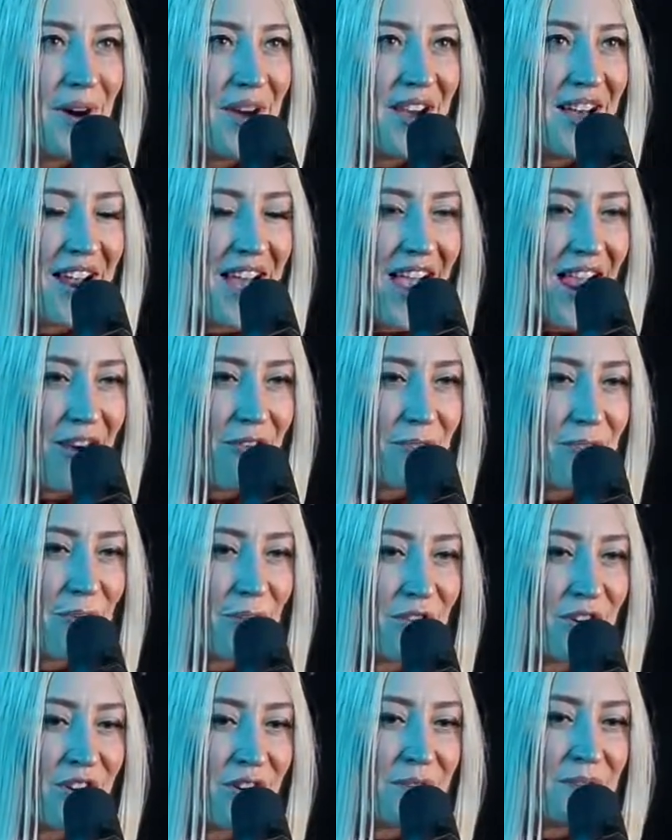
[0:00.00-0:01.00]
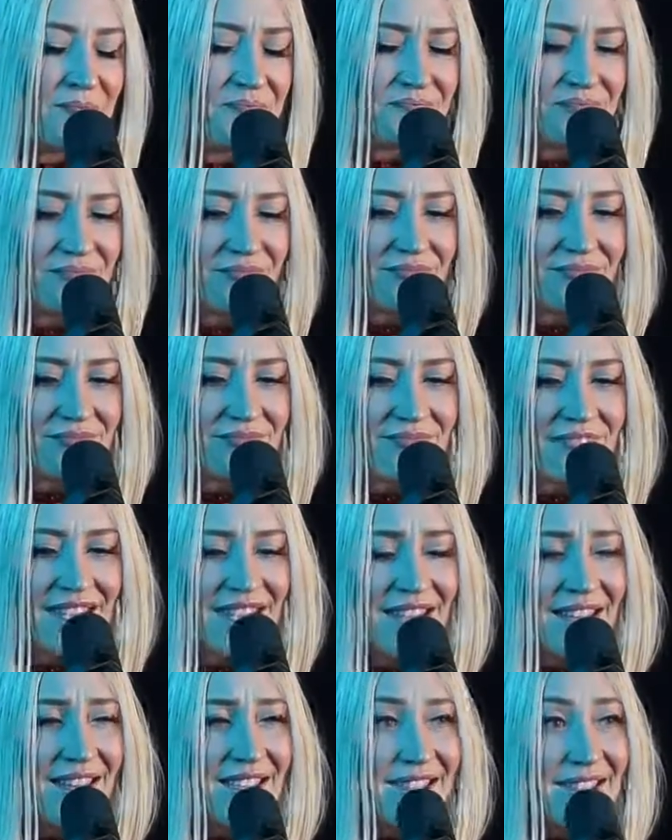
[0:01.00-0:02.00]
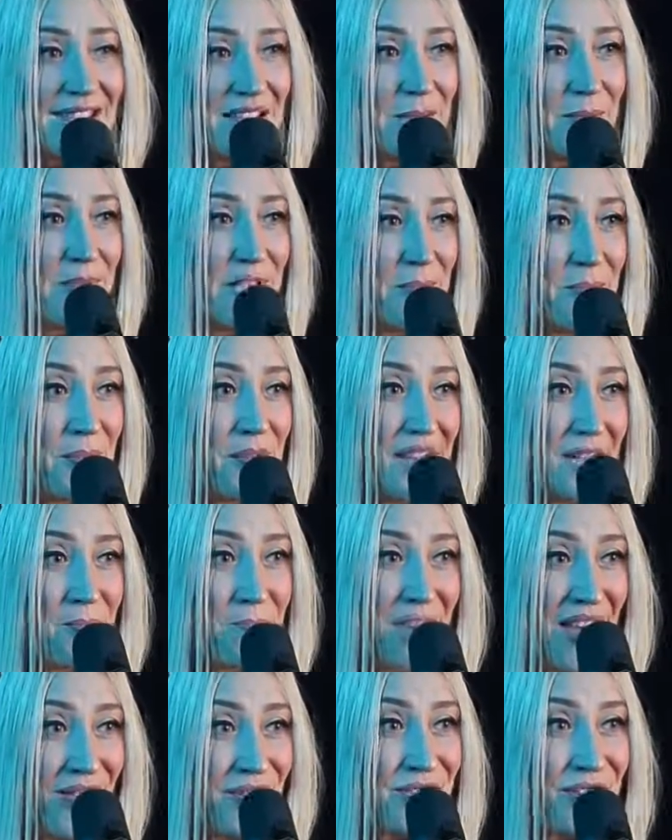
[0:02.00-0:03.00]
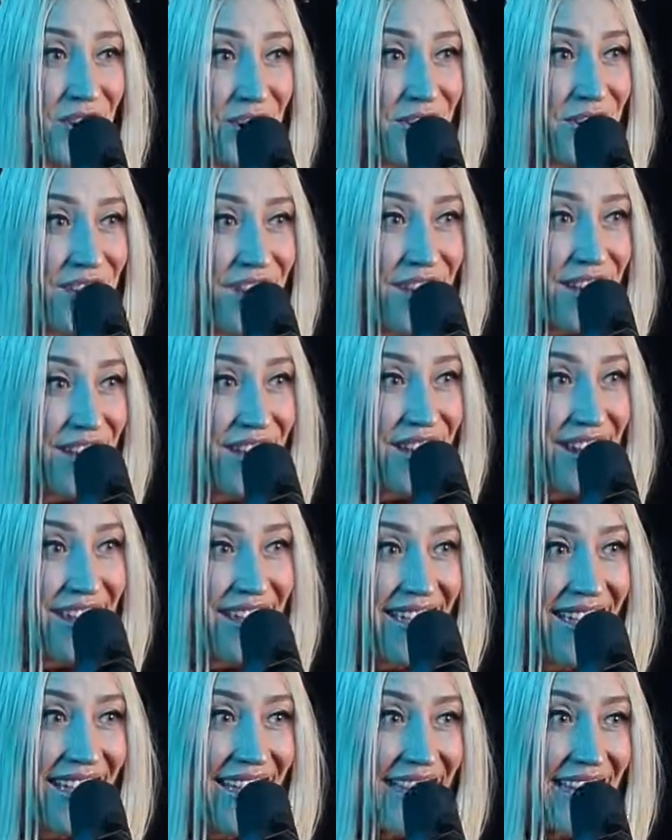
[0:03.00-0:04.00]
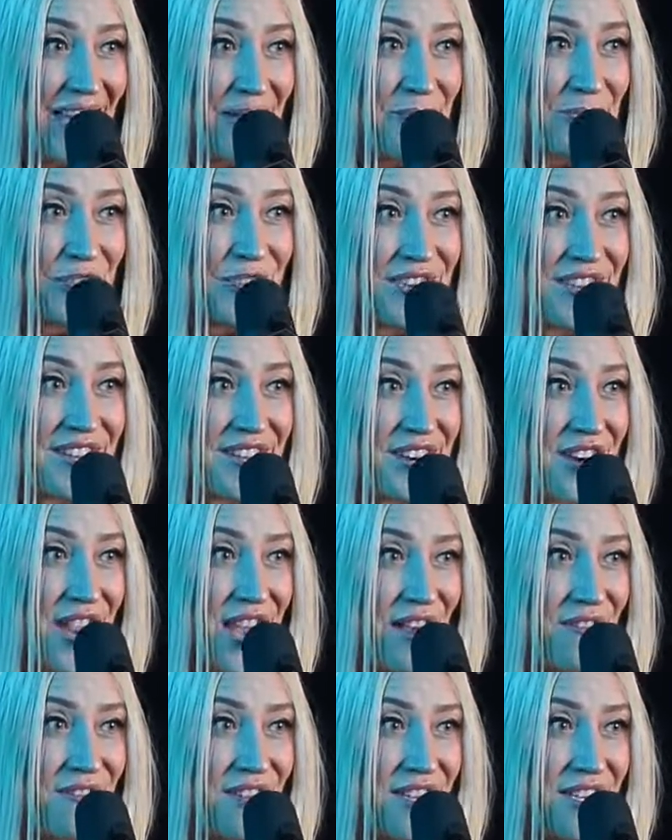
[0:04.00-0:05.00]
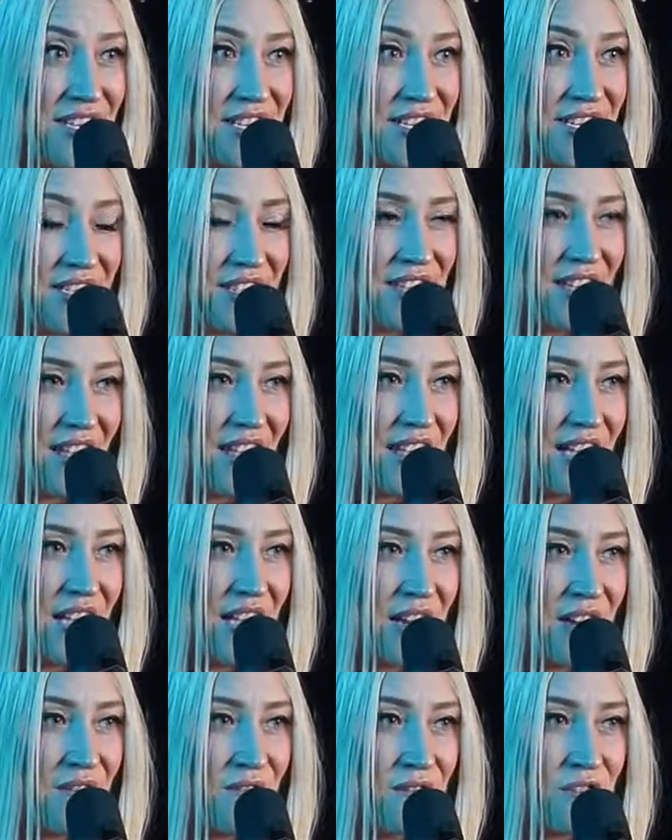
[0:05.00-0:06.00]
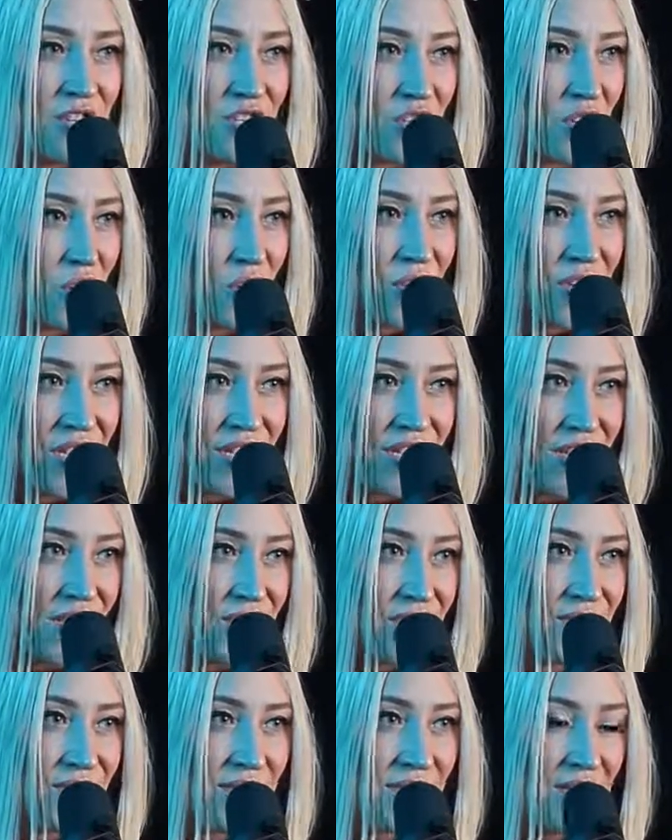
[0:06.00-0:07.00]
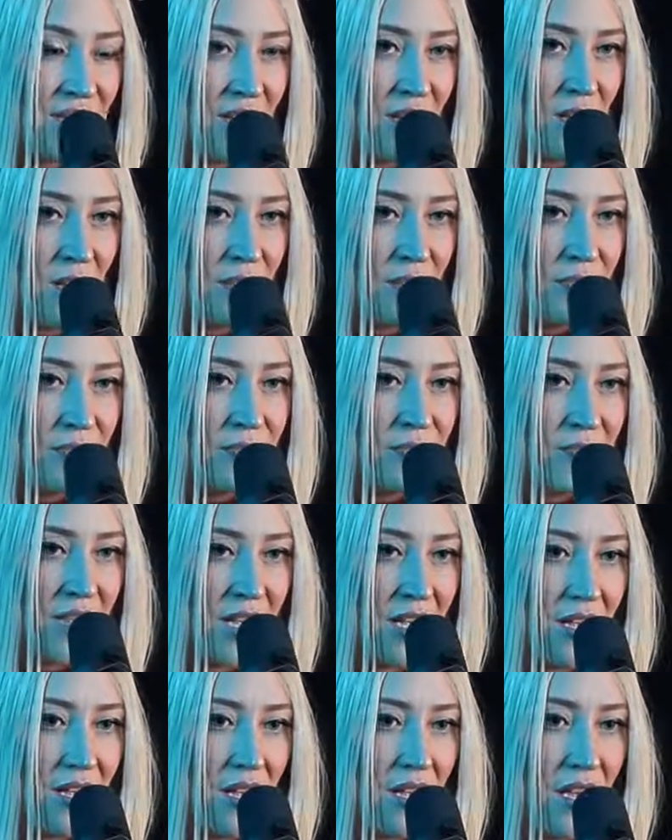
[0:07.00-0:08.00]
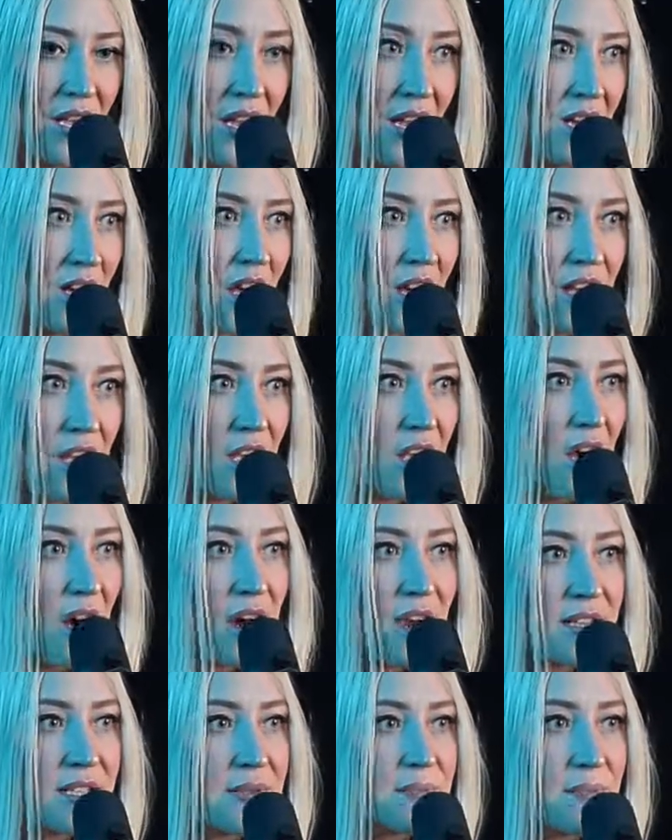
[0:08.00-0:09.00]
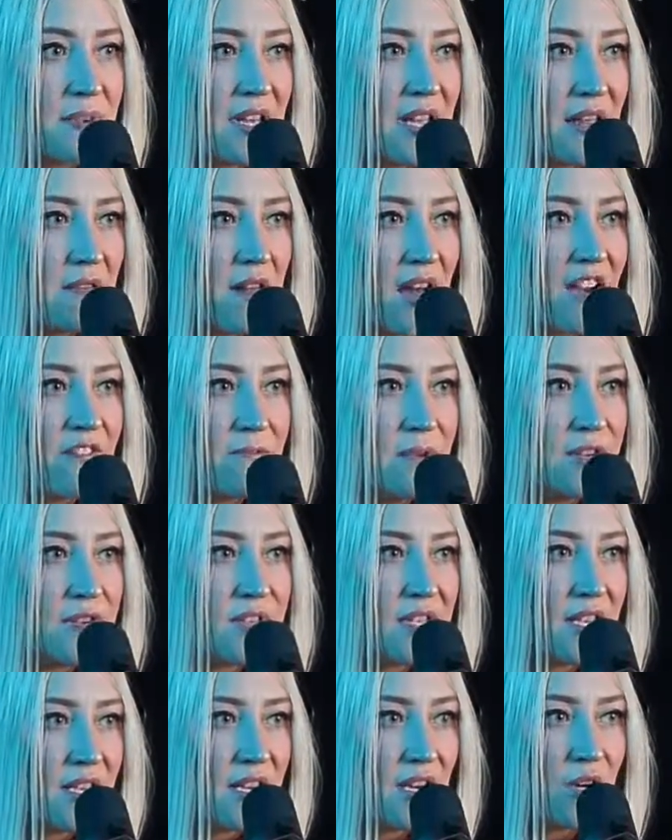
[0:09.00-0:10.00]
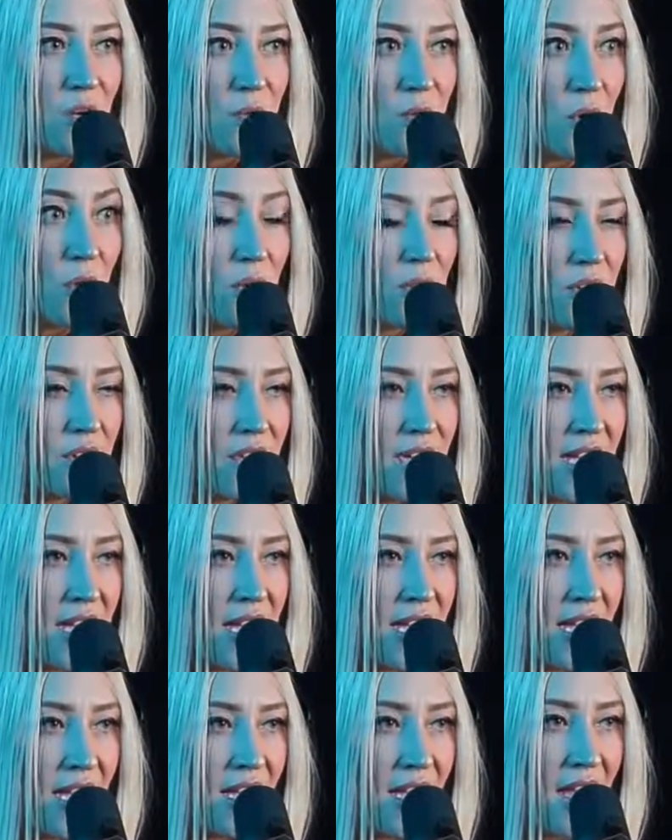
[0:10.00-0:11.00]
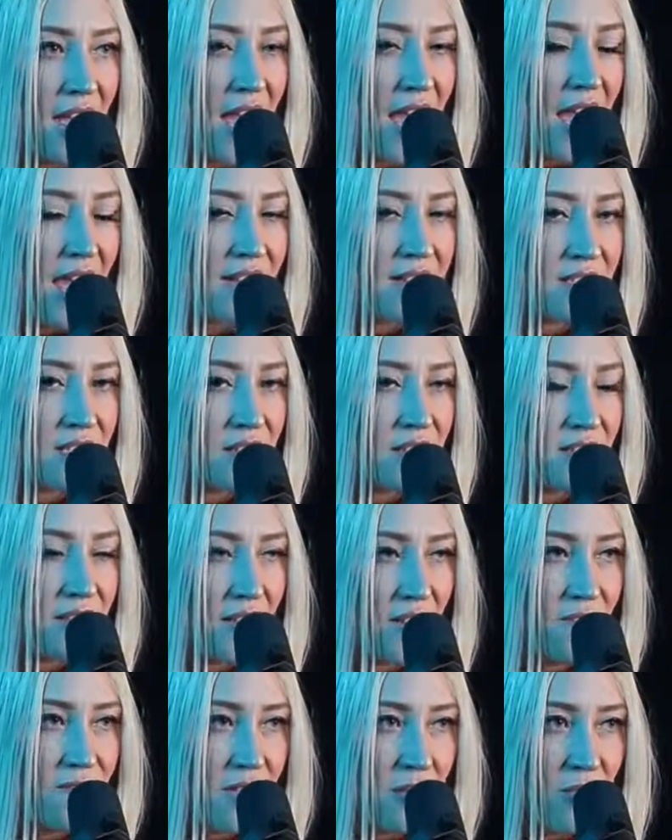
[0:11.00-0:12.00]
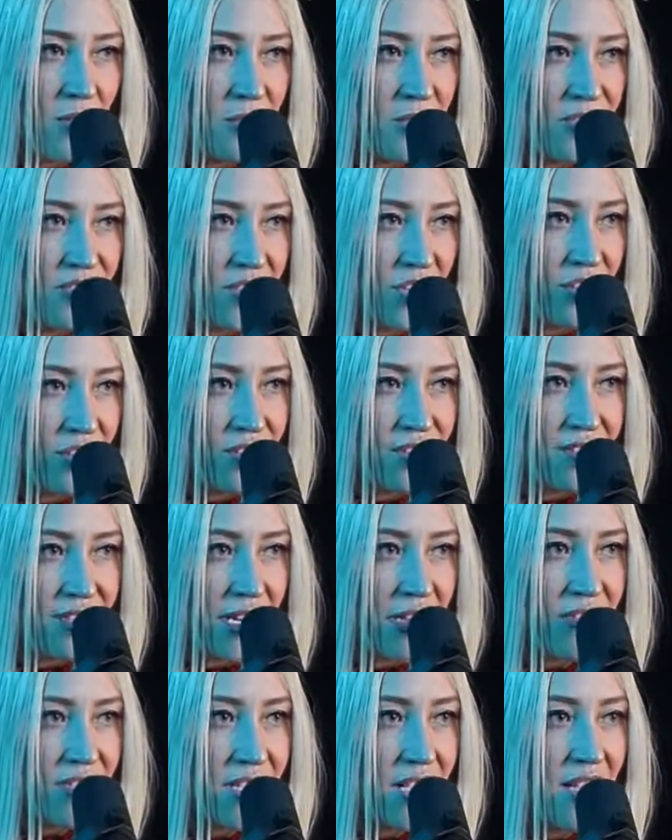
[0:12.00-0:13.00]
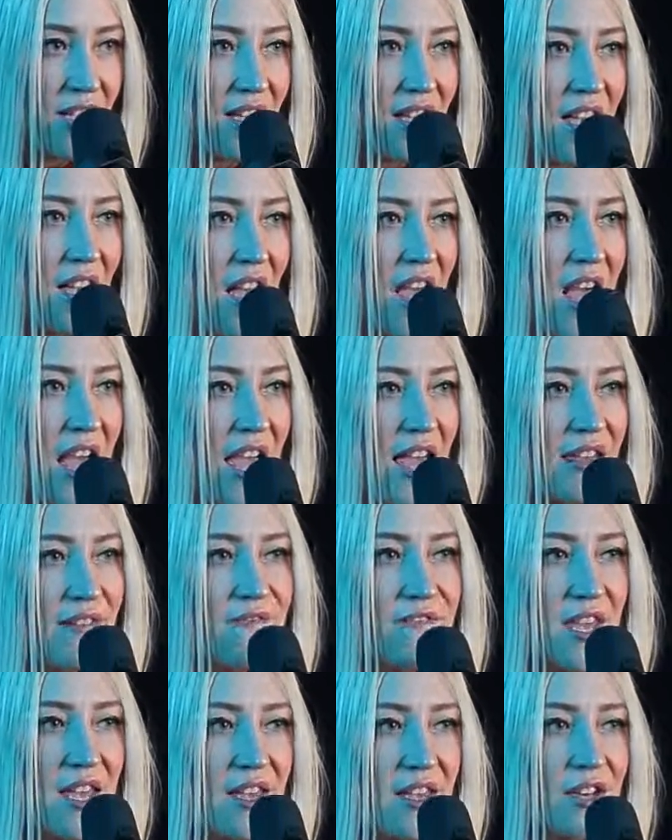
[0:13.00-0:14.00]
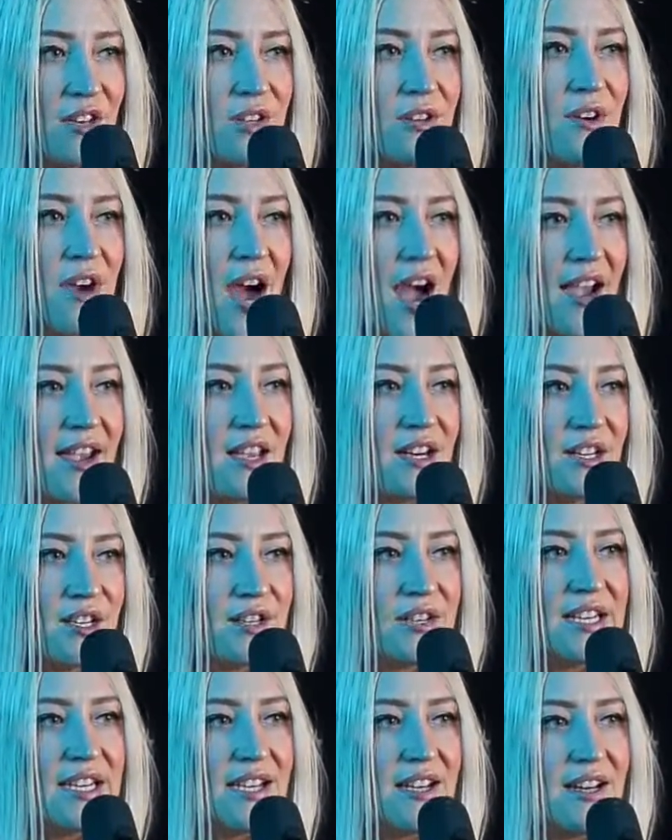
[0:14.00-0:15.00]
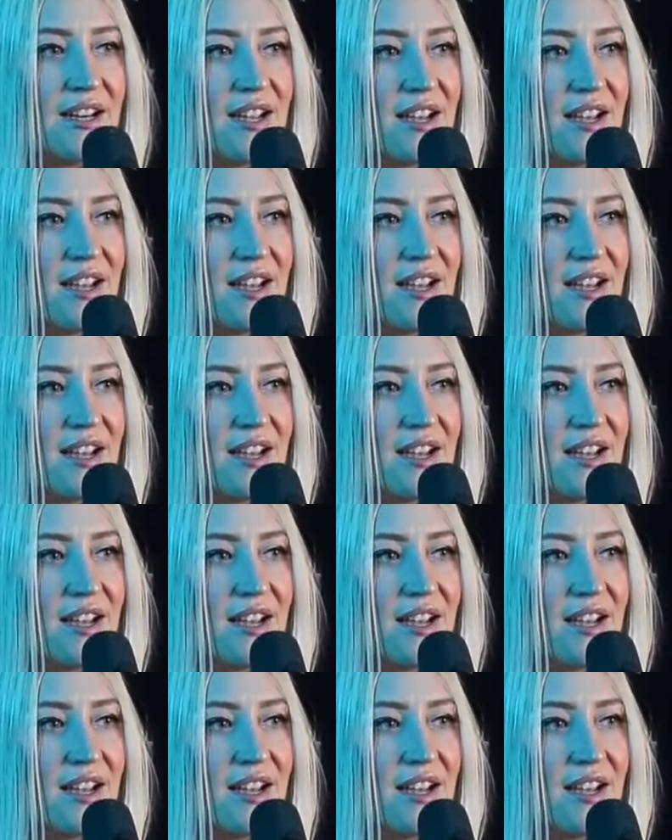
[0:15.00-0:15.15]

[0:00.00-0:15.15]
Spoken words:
But I remember like seeing people like Beth Turner and Marie Claire Evans and Felicia Hoyos and Nadia Cause play live music here locally as like female musicians. And I was like, if they can do it, I can do it.